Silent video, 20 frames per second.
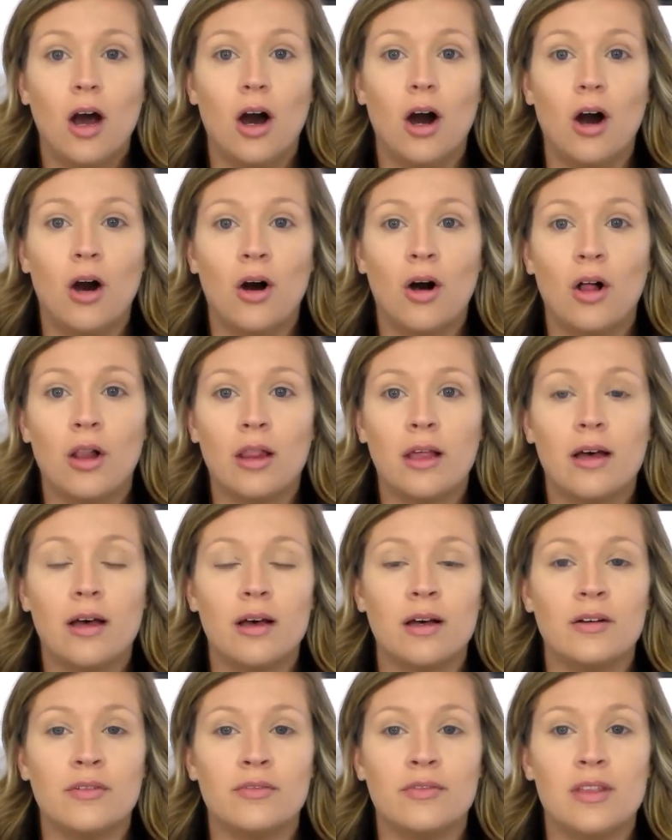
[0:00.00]
all
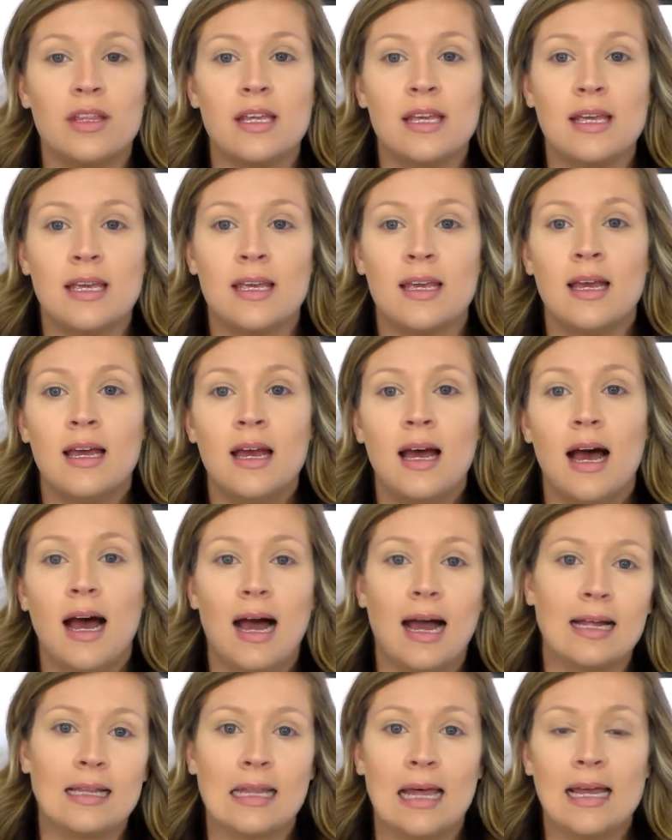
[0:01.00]
of the
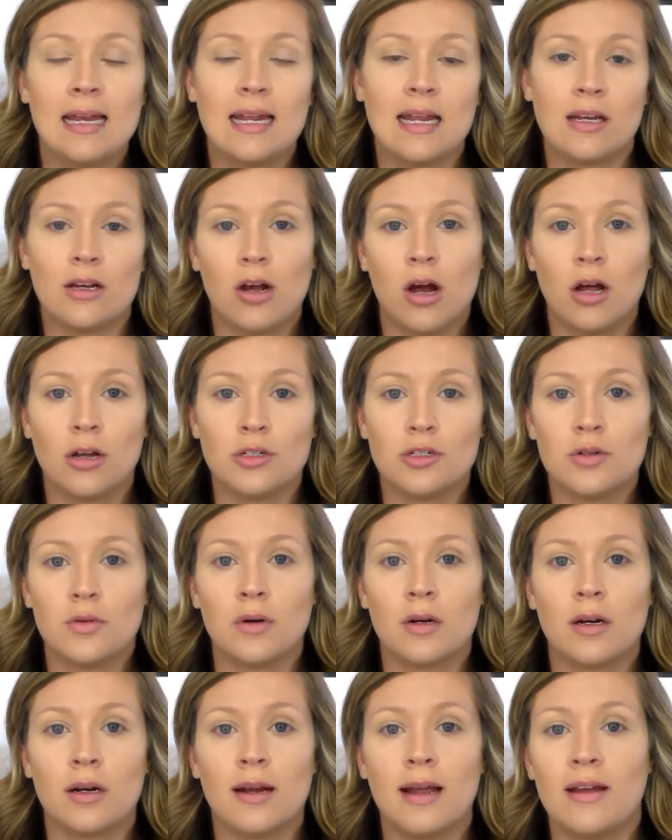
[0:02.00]
highlight and
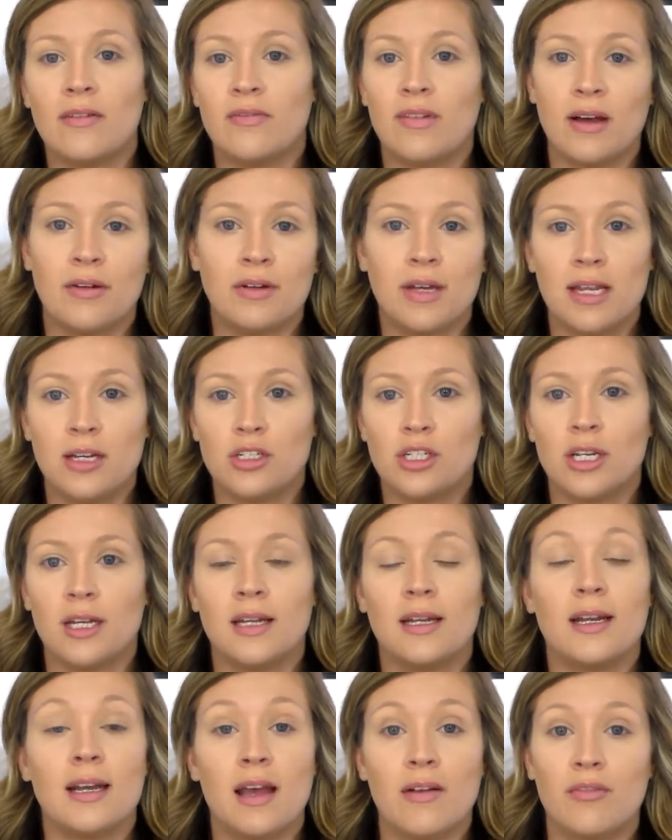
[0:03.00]
contour and
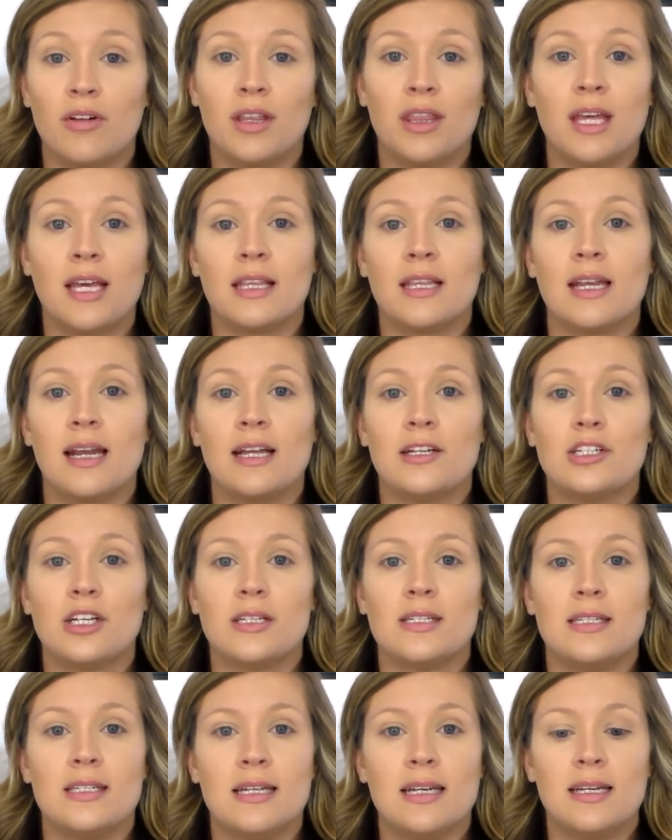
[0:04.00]
foundation and everything that I
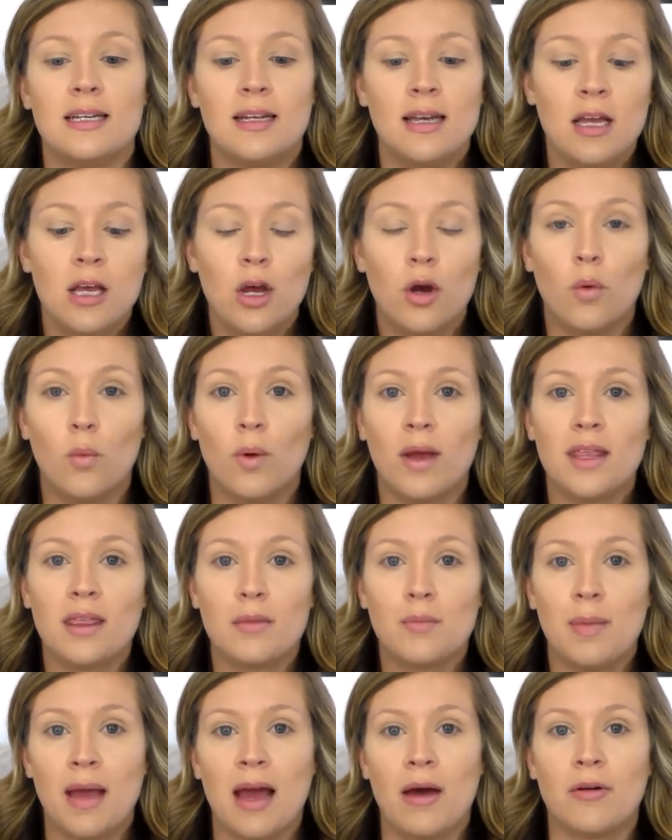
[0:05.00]
just did
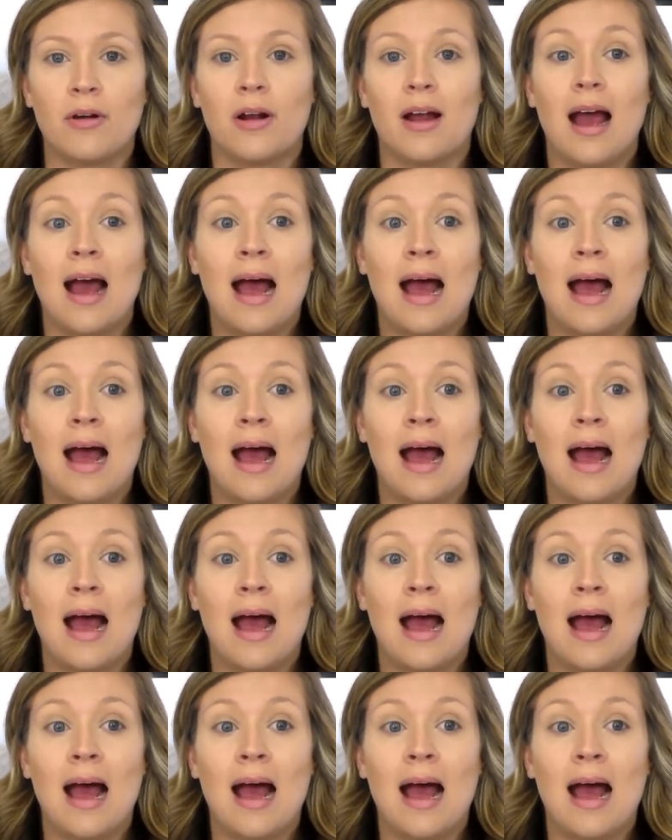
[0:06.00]
with powder.